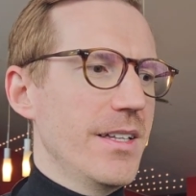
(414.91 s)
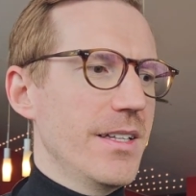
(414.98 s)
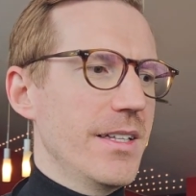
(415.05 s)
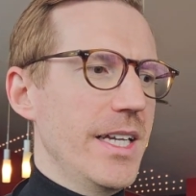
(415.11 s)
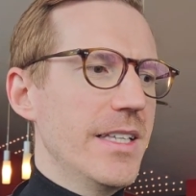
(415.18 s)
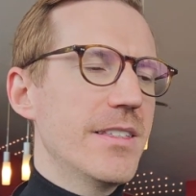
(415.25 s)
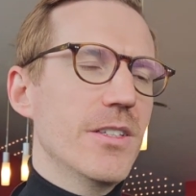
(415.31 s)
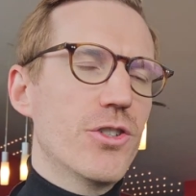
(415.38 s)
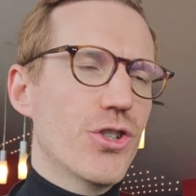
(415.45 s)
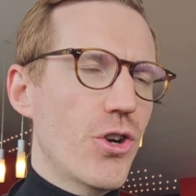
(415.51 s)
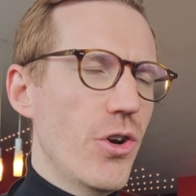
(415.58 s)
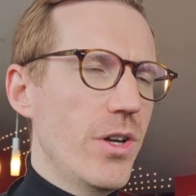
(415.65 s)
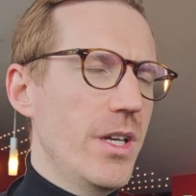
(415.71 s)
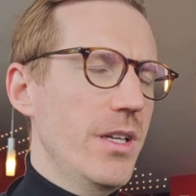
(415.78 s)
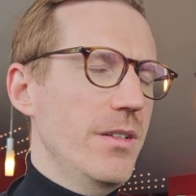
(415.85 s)
it's a
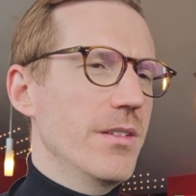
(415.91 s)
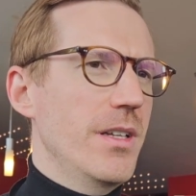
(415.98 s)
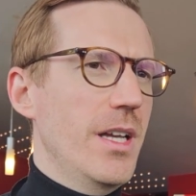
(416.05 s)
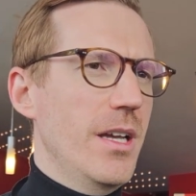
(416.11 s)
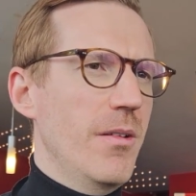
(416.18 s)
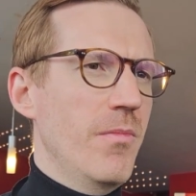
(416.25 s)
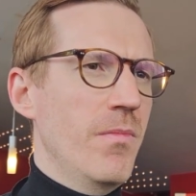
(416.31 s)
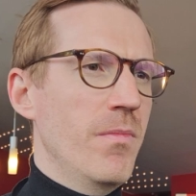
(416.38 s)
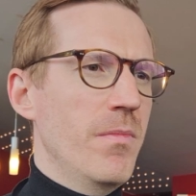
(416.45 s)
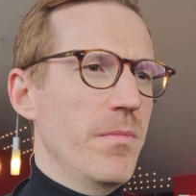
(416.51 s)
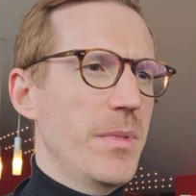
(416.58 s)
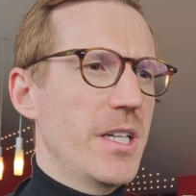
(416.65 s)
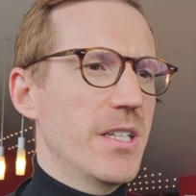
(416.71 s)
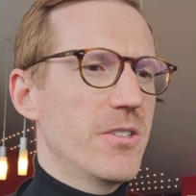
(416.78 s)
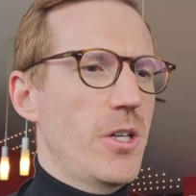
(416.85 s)
journey,
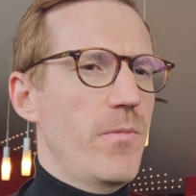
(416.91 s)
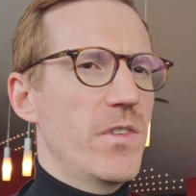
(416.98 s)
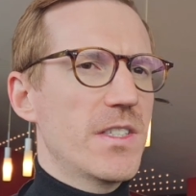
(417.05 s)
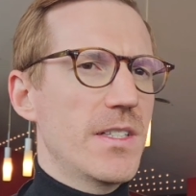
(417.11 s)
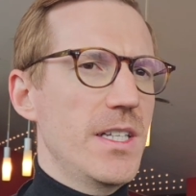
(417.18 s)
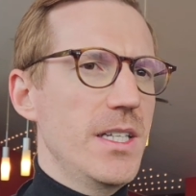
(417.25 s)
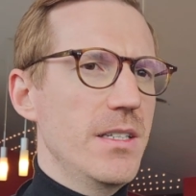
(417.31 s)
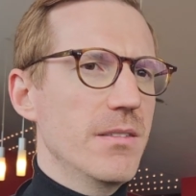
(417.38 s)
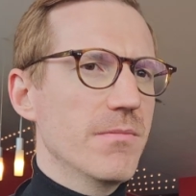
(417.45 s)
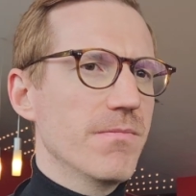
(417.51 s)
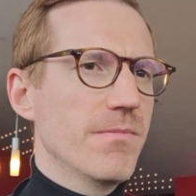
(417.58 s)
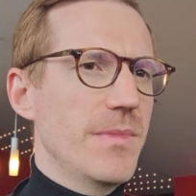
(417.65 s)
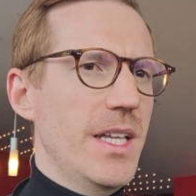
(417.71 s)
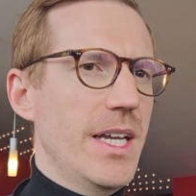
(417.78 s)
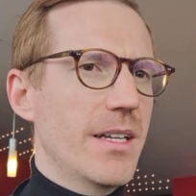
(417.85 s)
because obviously,
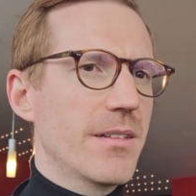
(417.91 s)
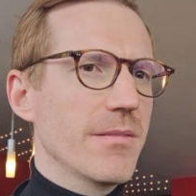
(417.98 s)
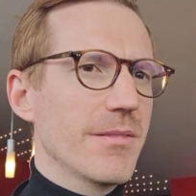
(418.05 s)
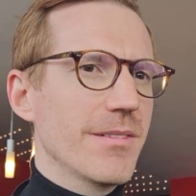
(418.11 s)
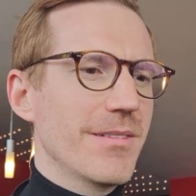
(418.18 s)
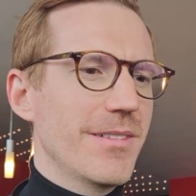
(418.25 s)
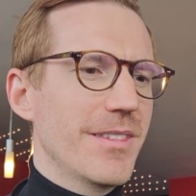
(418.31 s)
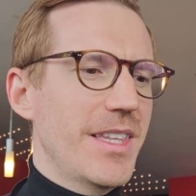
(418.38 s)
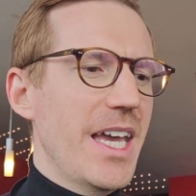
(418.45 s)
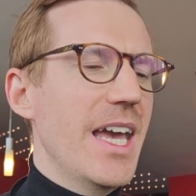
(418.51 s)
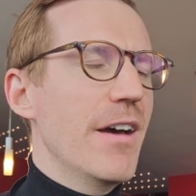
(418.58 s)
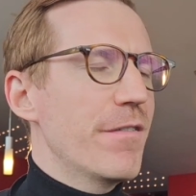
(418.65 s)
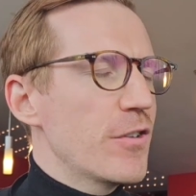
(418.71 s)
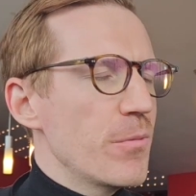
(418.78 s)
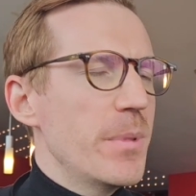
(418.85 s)
like, they
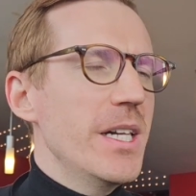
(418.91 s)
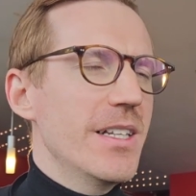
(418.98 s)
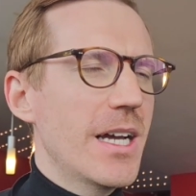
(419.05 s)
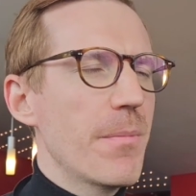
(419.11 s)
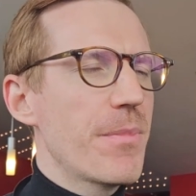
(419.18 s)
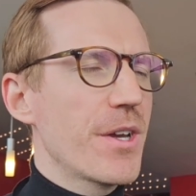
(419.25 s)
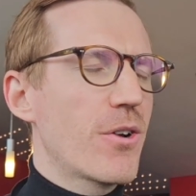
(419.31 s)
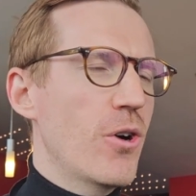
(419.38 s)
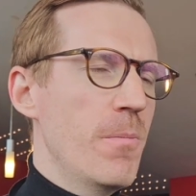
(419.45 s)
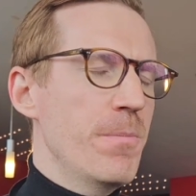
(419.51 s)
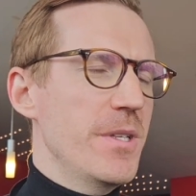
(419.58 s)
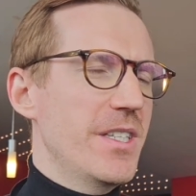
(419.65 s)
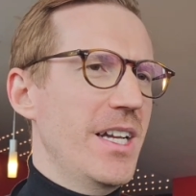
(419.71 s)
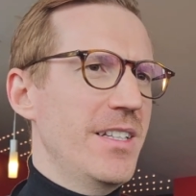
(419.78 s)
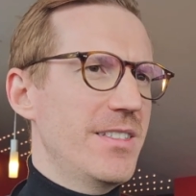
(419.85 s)
have to build up the
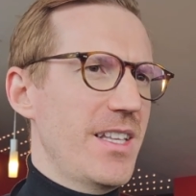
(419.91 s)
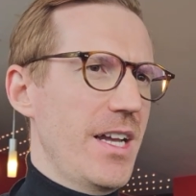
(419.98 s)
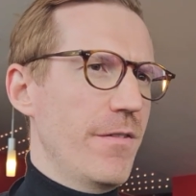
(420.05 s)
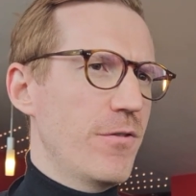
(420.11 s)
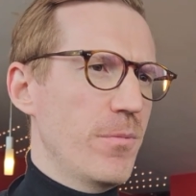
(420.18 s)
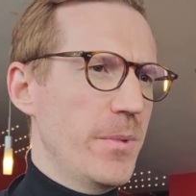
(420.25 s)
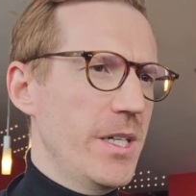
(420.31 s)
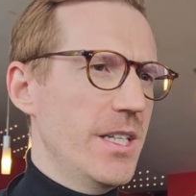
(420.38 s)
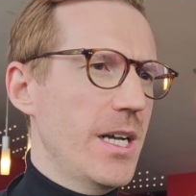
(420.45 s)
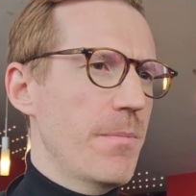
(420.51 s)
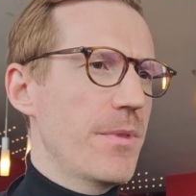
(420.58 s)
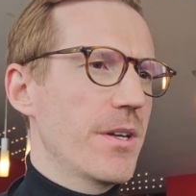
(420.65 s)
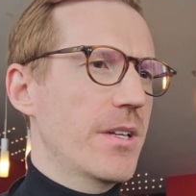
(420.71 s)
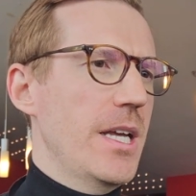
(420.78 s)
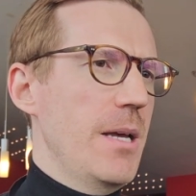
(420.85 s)
competence, they have to build
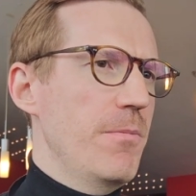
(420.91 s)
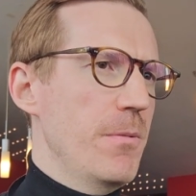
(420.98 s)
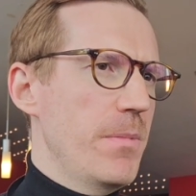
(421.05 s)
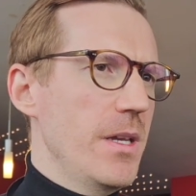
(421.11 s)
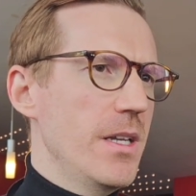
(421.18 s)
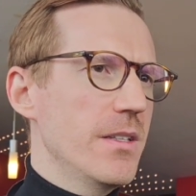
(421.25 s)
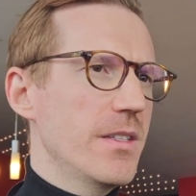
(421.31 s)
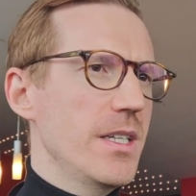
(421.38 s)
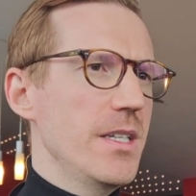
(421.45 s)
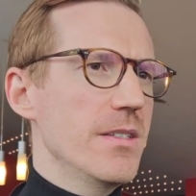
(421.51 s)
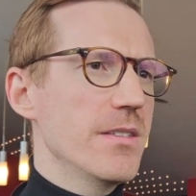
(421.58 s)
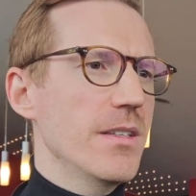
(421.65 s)
up the capabilities,